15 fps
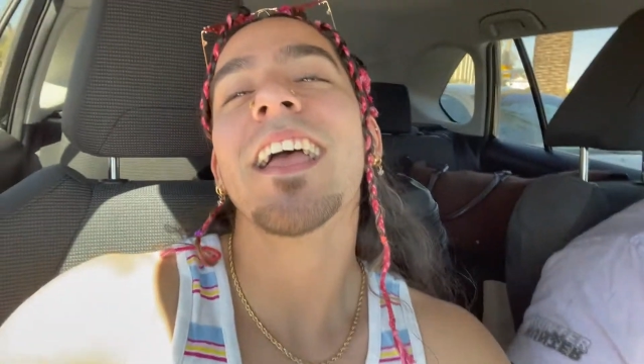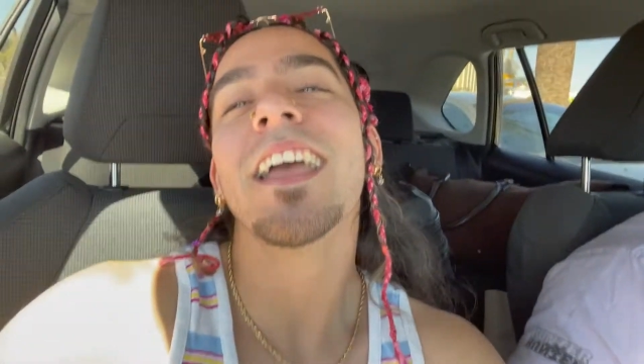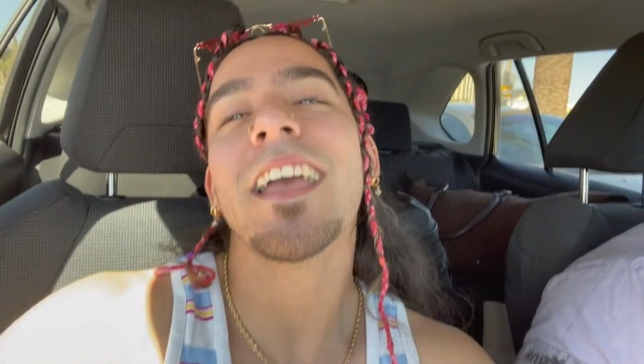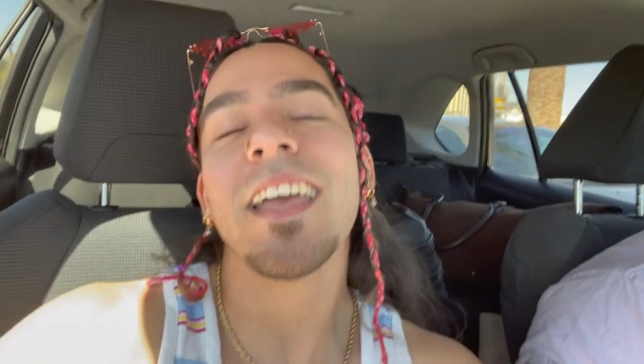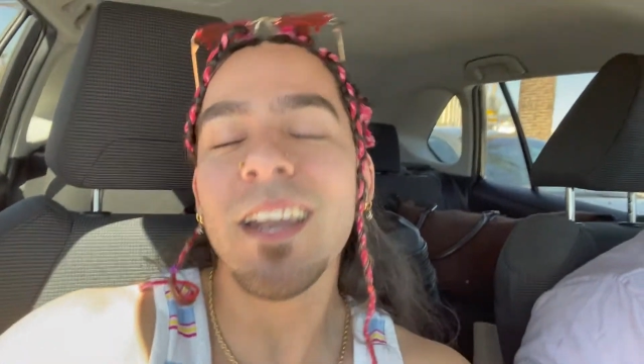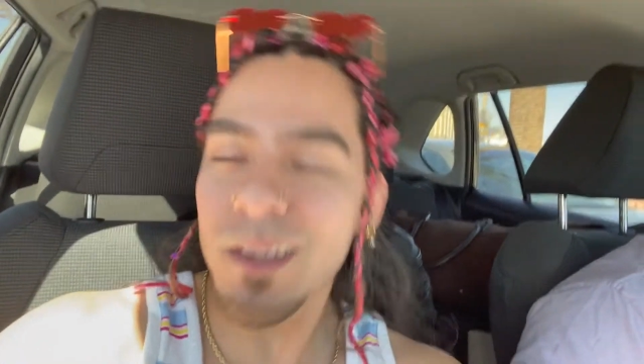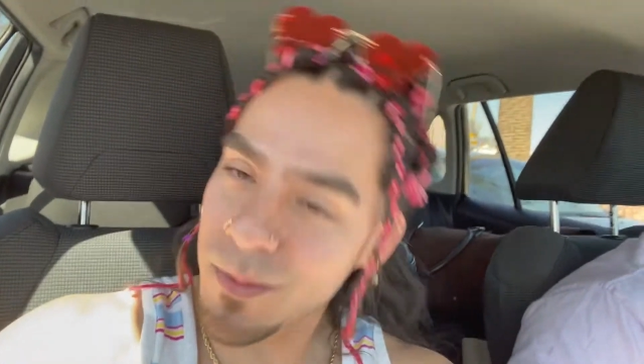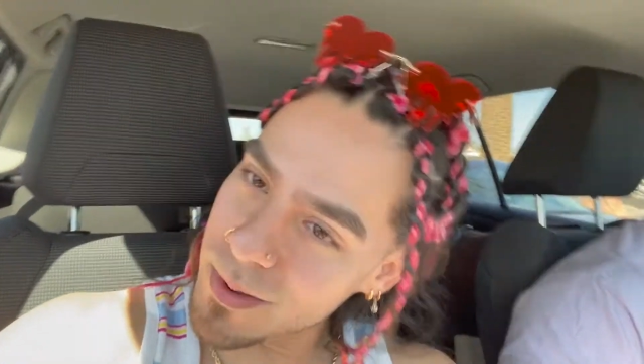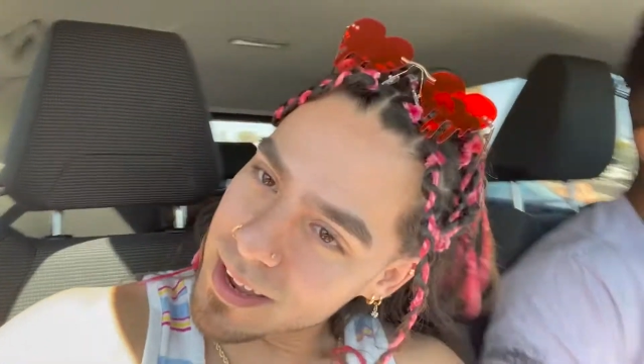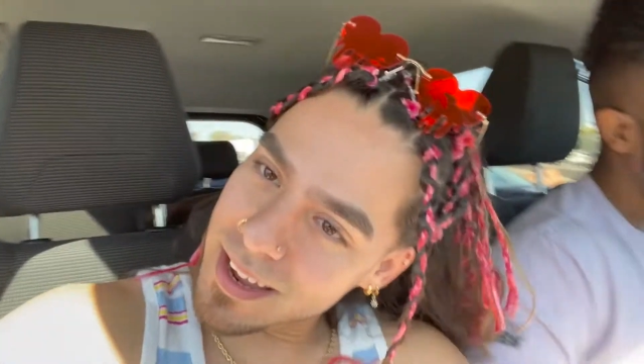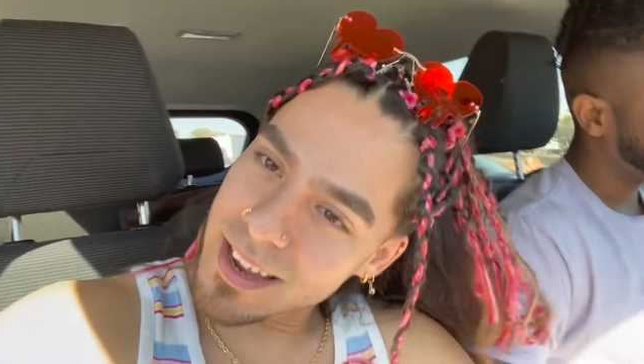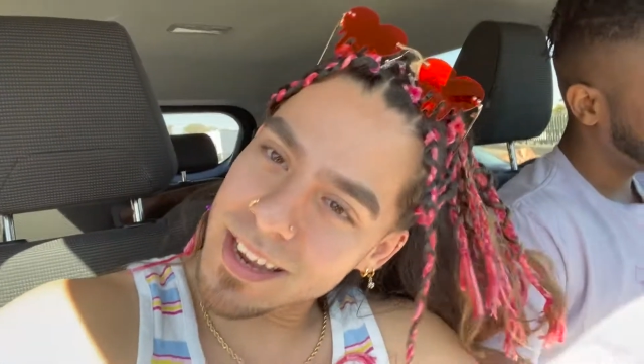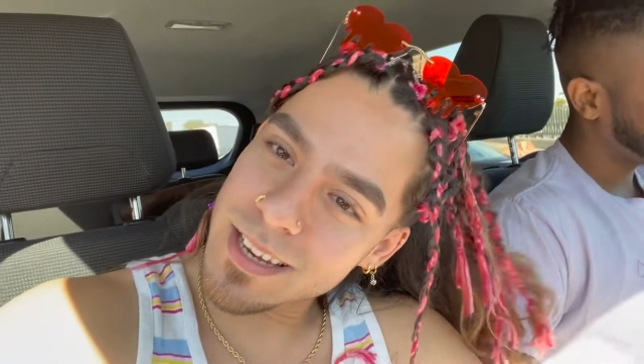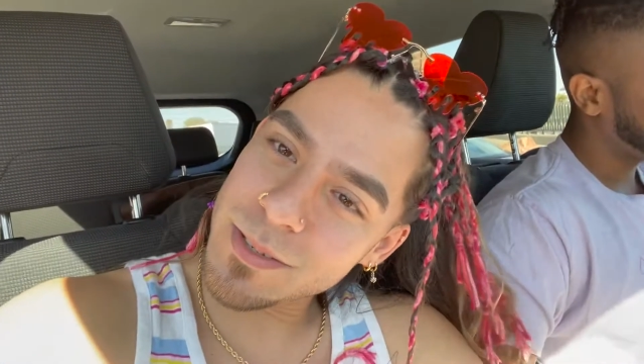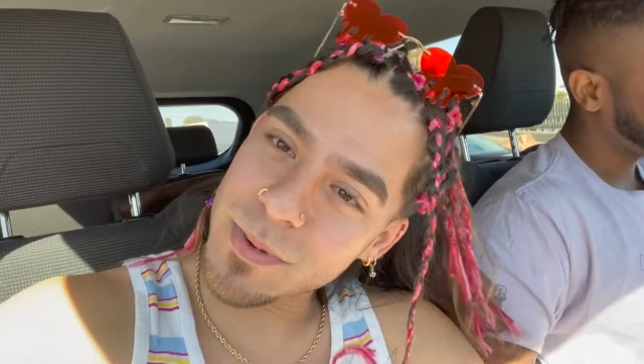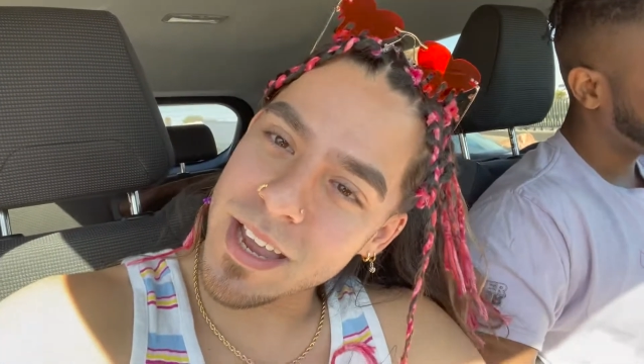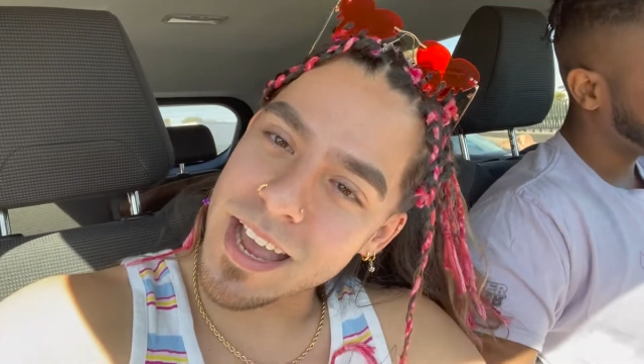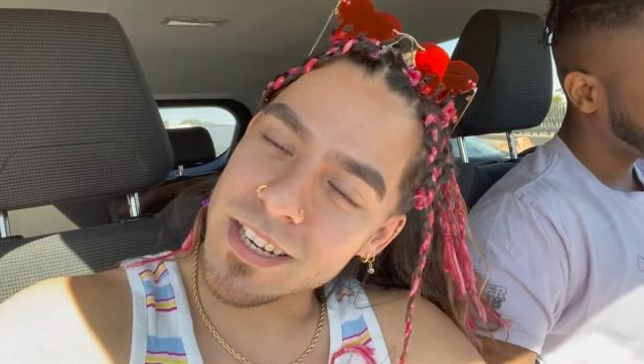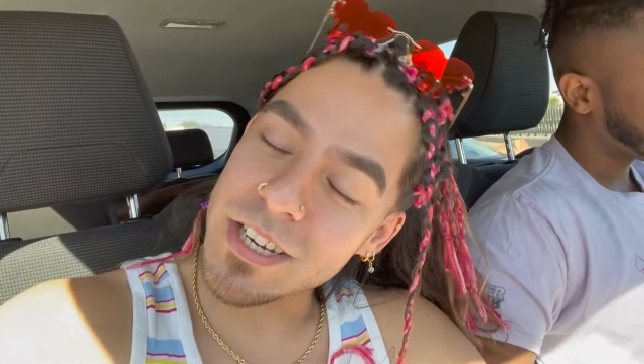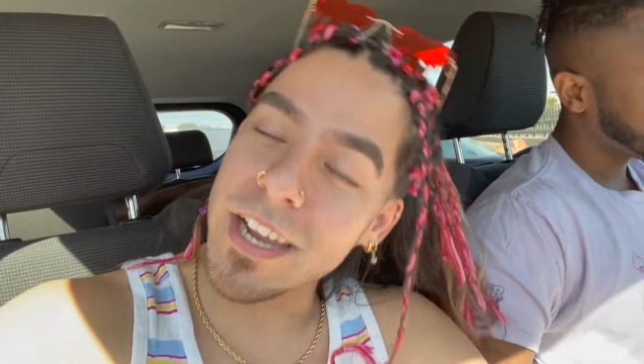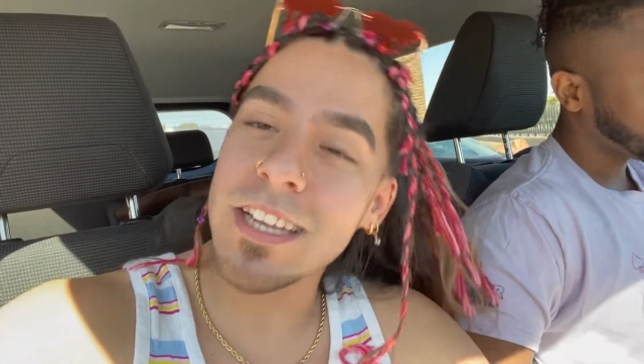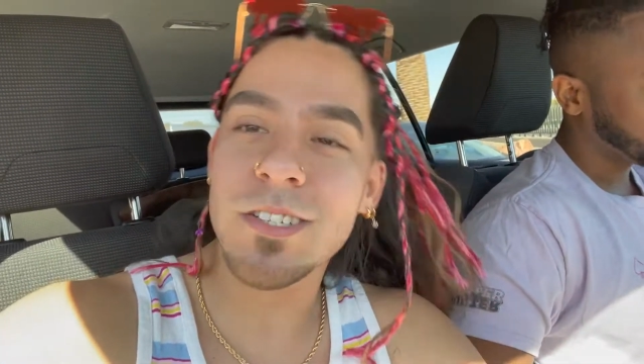Anyways, we can't
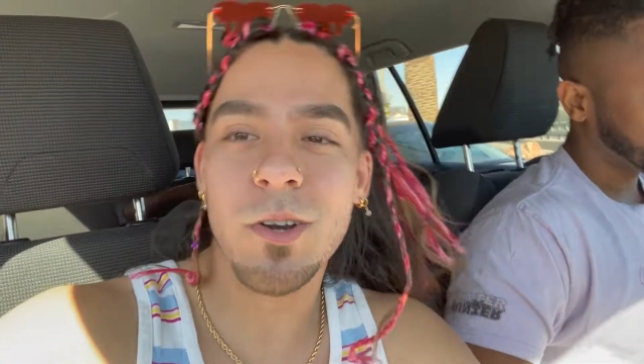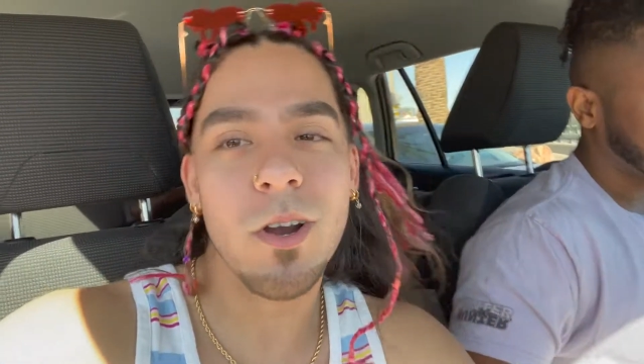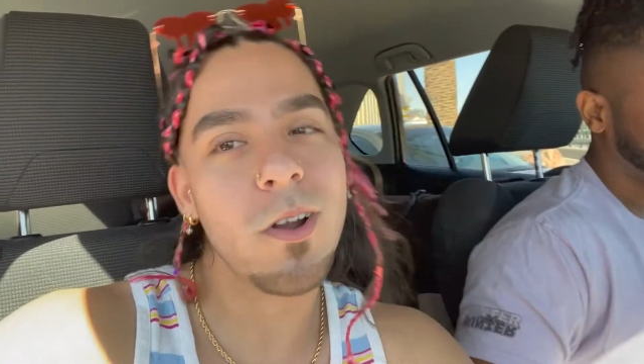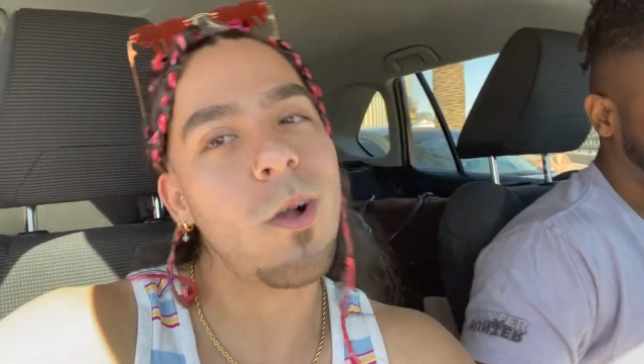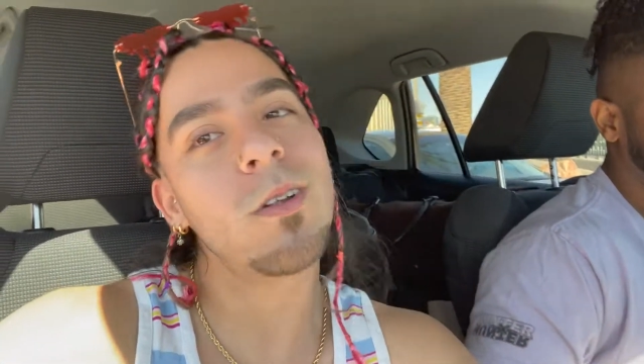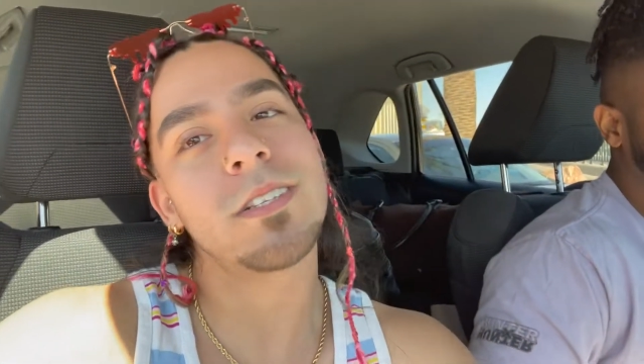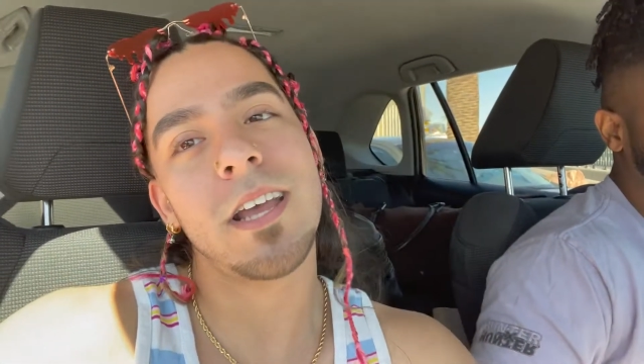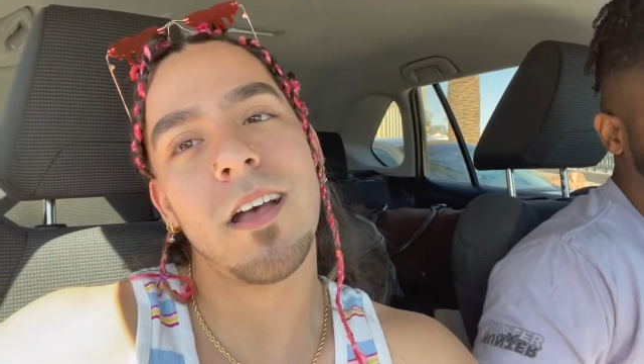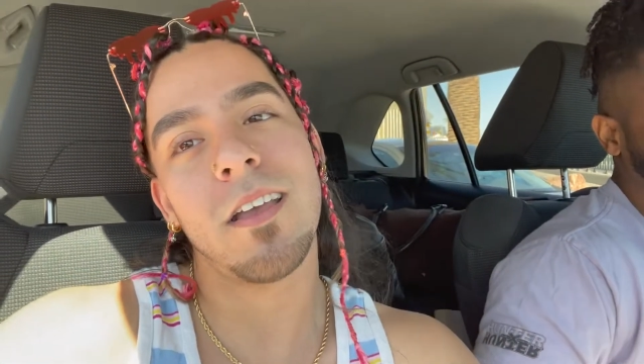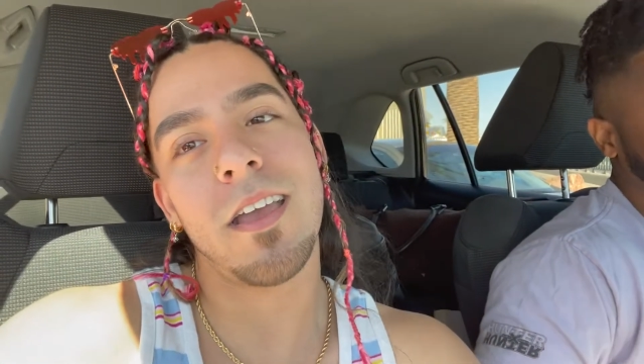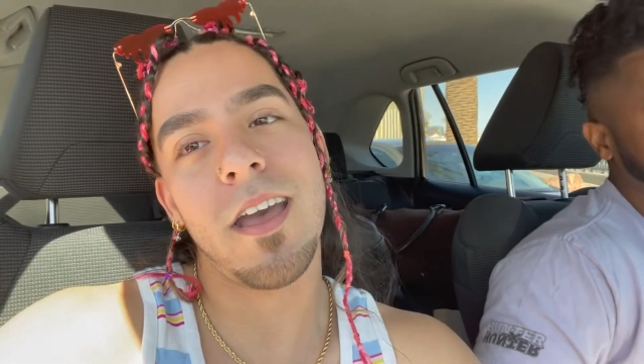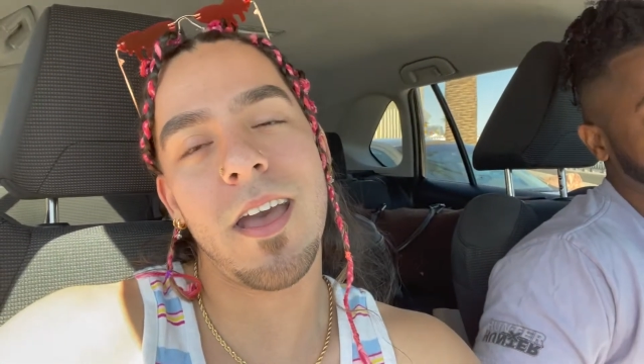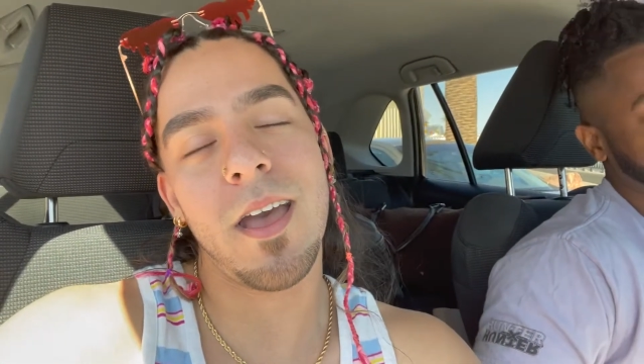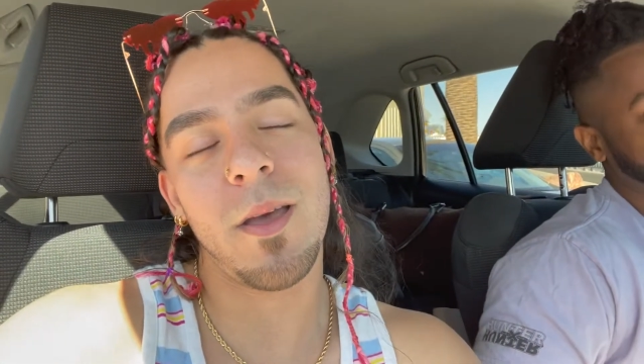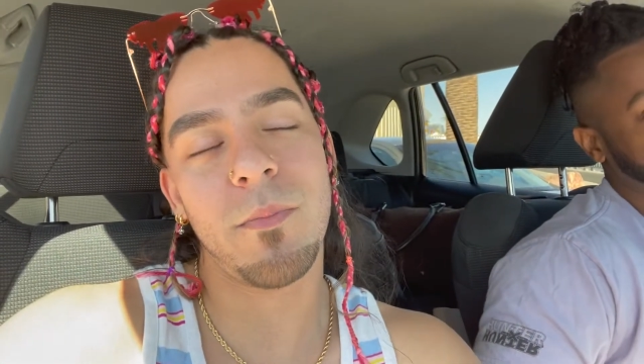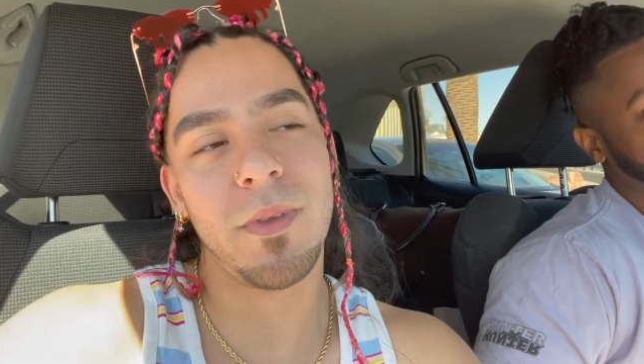check into our hotel yet